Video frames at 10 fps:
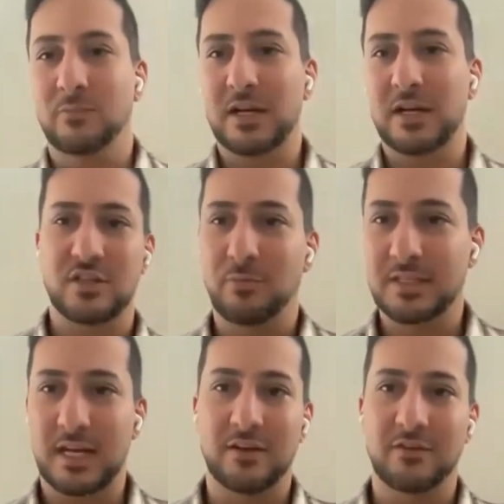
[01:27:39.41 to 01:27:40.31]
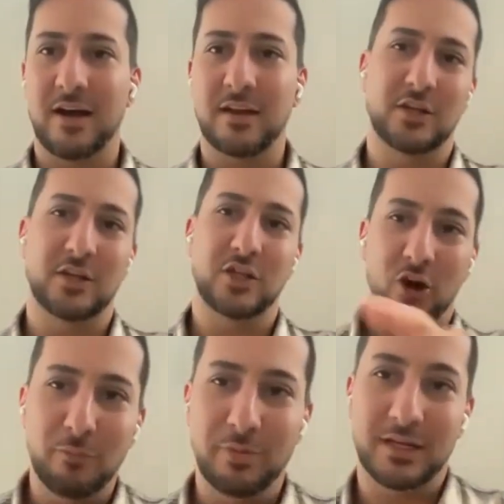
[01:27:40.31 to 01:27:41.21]
I find the best therapist I can
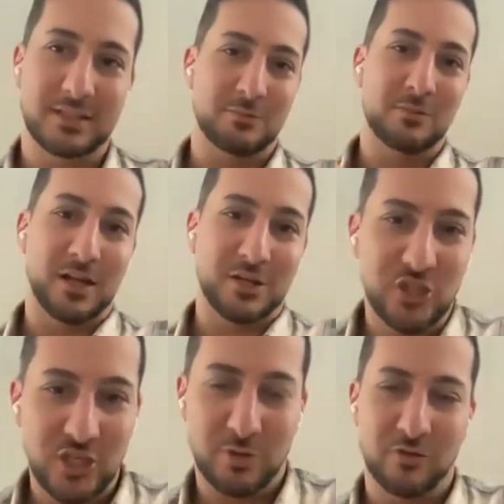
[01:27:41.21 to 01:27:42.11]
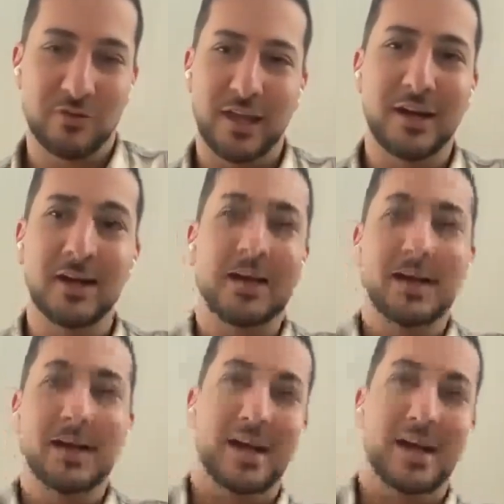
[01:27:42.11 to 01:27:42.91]
find in Europe because they're a lot cheaper over there.